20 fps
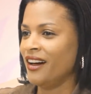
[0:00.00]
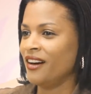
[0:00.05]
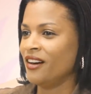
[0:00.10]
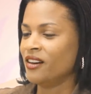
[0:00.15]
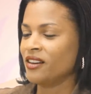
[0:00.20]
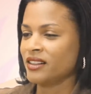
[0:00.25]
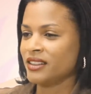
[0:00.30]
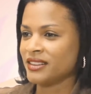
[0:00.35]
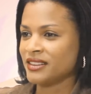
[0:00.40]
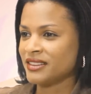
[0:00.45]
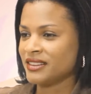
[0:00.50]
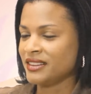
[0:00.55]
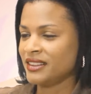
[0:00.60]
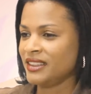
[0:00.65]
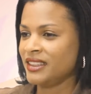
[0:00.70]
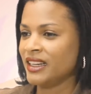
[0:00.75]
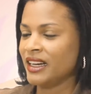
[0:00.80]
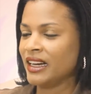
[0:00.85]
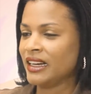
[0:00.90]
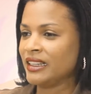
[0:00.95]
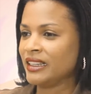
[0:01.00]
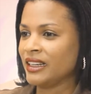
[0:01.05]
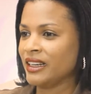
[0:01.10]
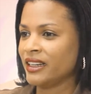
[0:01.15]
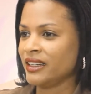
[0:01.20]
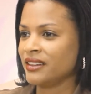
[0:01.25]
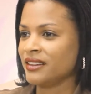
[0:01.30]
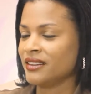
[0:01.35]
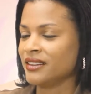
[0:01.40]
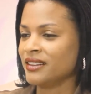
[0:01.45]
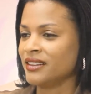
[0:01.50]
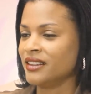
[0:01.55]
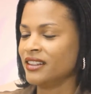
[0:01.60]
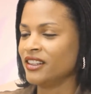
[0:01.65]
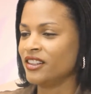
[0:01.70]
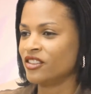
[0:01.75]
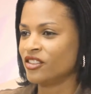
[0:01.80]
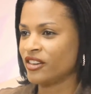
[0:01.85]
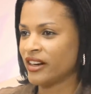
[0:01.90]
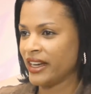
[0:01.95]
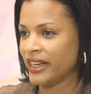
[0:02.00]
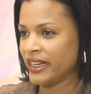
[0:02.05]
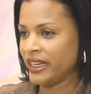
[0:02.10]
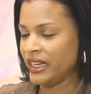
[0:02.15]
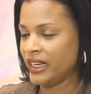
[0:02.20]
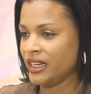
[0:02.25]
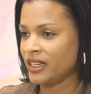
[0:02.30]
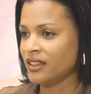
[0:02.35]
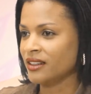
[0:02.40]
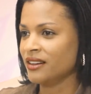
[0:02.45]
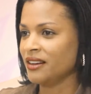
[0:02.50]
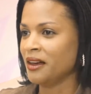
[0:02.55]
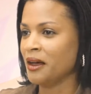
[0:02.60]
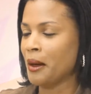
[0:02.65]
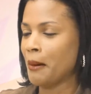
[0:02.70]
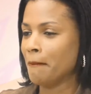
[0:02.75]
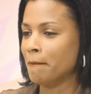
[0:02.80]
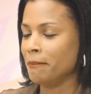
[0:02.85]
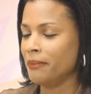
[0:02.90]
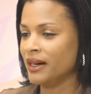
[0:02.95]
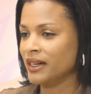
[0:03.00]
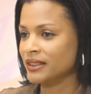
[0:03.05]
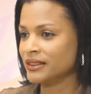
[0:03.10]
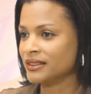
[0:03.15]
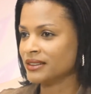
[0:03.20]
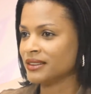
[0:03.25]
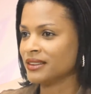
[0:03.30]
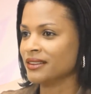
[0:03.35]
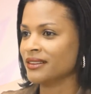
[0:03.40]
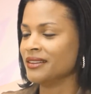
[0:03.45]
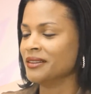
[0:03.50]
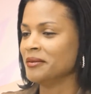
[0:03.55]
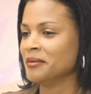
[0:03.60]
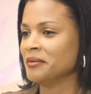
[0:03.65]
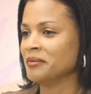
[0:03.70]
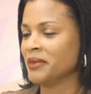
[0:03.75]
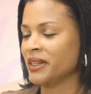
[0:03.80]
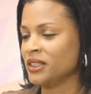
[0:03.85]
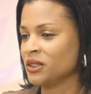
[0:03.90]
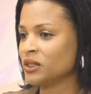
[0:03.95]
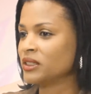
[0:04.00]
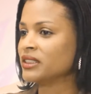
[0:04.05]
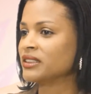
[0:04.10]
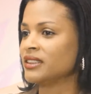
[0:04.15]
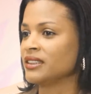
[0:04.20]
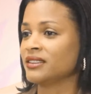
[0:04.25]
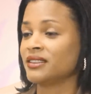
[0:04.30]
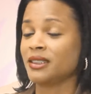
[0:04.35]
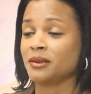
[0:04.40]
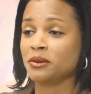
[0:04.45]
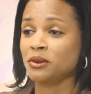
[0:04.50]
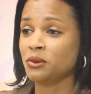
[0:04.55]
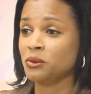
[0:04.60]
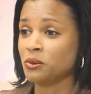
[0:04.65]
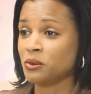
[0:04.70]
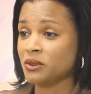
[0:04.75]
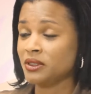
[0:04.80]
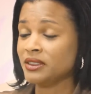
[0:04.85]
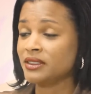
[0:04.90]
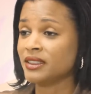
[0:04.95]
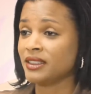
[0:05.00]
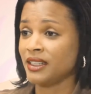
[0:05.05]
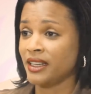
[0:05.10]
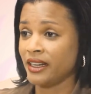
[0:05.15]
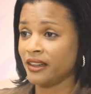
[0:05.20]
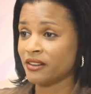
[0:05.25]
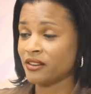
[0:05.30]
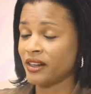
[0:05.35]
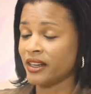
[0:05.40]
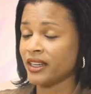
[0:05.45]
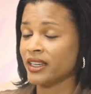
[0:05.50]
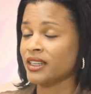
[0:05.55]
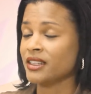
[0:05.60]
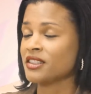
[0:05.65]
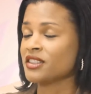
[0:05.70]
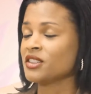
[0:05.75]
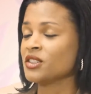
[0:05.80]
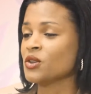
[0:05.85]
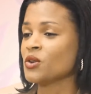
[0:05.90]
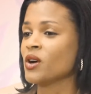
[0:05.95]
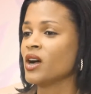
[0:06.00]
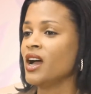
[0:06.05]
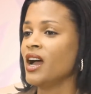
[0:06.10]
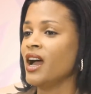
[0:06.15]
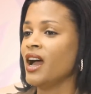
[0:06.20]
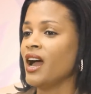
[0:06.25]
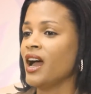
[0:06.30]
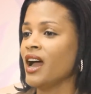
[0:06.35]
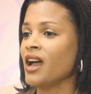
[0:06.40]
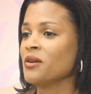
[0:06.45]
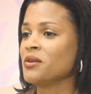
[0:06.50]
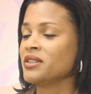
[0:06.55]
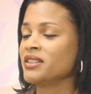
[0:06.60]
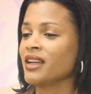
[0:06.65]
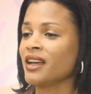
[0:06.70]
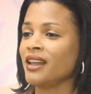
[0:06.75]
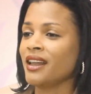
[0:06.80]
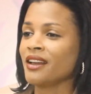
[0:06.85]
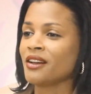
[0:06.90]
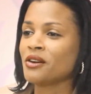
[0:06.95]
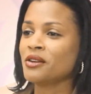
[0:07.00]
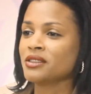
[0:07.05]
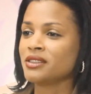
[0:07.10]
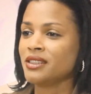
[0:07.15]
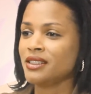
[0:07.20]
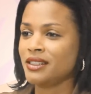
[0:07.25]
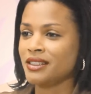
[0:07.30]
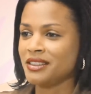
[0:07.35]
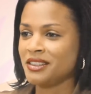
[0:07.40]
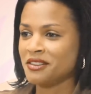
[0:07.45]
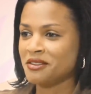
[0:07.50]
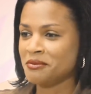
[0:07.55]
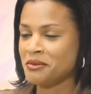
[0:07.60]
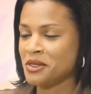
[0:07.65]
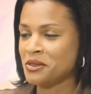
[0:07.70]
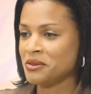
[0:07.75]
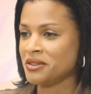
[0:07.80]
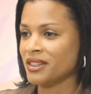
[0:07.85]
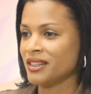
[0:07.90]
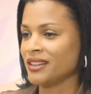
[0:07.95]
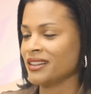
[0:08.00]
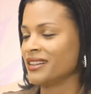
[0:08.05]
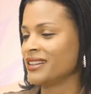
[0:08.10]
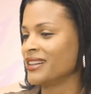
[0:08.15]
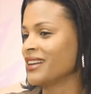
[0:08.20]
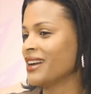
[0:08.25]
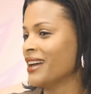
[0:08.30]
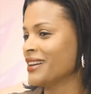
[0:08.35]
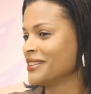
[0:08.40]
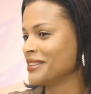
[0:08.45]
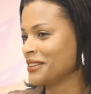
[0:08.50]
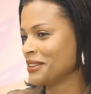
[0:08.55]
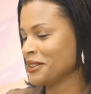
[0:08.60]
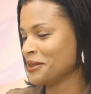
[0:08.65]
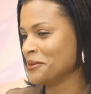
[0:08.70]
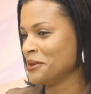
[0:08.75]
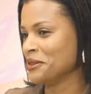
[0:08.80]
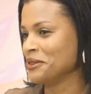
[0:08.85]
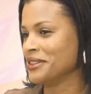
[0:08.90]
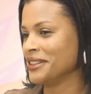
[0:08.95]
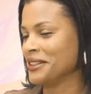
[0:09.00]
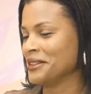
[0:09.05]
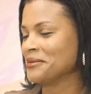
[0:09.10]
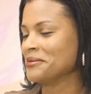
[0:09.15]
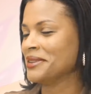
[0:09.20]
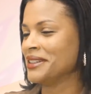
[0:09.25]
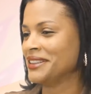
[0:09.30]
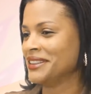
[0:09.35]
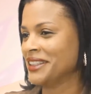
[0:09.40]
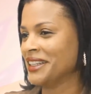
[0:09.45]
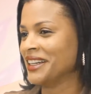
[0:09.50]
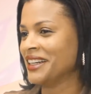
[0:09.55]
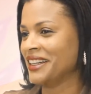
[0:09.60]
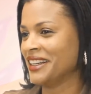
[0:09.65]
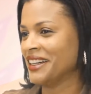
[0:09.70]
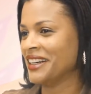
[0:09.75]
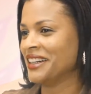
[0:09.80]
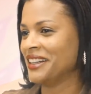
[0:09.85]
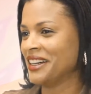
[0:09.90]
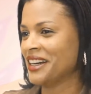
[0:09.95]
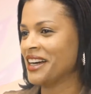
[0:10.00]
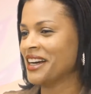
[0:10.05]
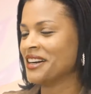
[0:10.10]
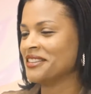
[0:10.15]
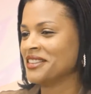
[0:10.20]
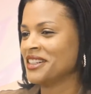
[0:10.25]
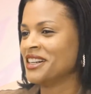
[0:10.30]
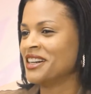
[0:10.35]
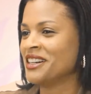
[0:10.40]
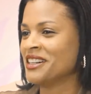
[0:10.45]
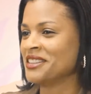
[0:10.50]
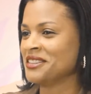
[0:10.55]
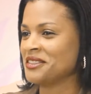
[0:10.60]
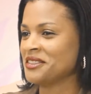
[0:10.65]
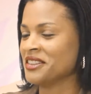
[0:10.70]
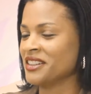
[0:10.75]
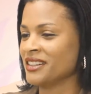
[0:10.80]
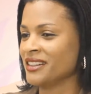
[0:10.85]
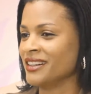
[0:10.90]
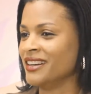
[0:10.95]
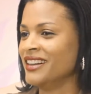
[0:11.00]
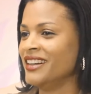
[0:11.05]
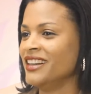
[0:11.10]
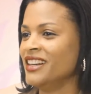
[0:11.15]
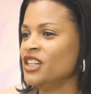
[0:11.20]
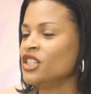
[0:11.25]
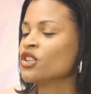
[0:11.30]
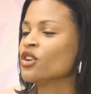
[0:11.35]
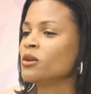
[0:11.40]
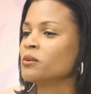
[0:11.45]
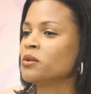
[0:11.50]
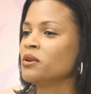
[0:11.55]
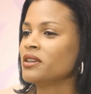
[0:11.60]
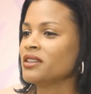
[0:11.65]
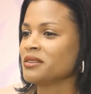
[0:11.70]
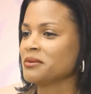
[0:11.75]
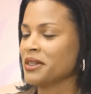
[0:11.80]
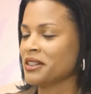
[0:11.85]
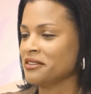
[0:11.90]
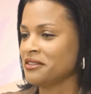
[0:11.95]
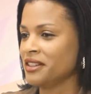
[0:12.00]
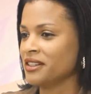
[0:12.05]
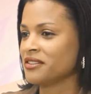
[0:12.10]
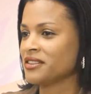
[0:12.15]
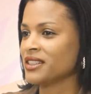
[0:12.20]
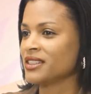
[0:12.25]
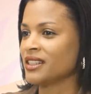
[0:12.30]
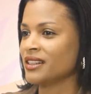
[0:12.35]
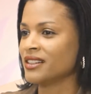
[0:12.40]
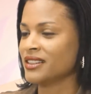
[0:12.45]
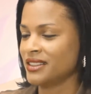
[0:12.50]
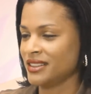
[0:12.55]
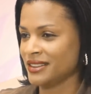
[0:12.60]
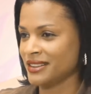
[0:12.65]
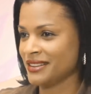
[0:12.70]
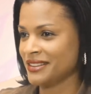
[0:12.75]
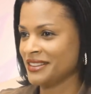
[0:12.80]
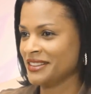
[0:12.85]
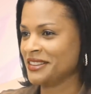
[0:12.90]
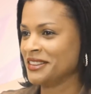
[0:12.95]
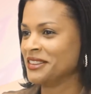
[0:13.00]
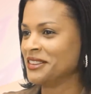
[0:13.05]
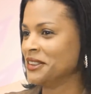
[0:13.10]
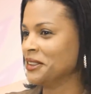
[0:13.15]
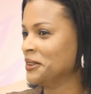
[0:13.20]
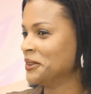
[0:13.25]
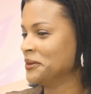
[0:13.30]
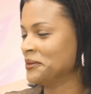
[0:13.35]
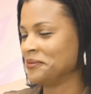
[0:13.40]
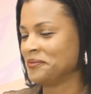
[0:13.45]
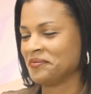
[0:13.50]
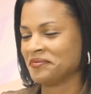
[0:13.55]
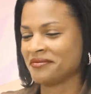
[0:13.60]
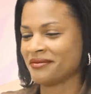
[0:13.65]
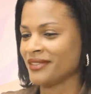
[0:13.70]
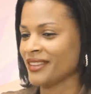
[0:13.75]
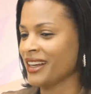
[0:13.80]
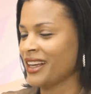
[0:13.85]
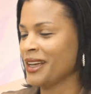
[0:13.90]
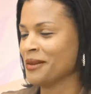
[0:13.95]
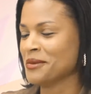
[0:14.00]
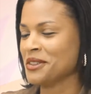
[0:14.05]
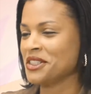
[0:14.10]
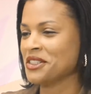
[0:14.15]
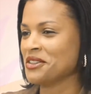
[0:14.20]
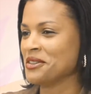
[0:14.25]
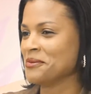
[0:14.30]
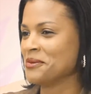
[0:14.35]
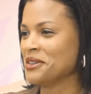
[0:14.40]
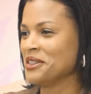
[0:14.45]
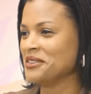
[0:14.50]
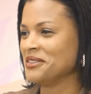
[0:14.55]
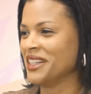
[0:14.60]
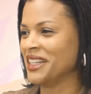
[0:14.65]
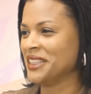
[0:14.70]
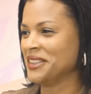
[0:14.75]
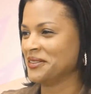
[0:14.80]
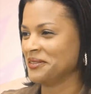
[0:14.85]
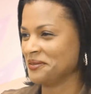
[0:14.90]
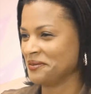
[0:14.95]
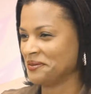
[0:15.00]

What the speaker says: Honestly, I like reggae, but my daughter says I'm too old to like reggae. So I would say I like alternative music and classical music, but I have a heart for Sean Paul is my favorite artist. So I'm a Sean Paul fan.